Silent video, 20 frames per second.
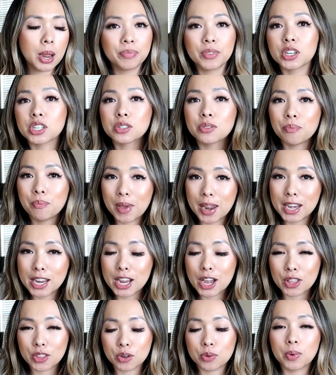There's many
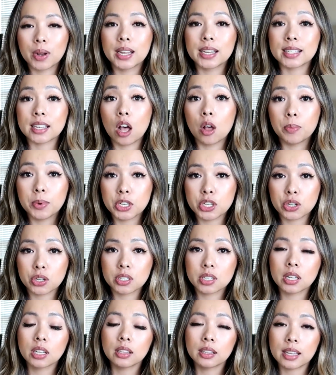other ones. I'll be sure
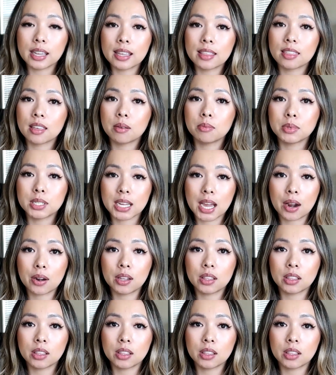to link them down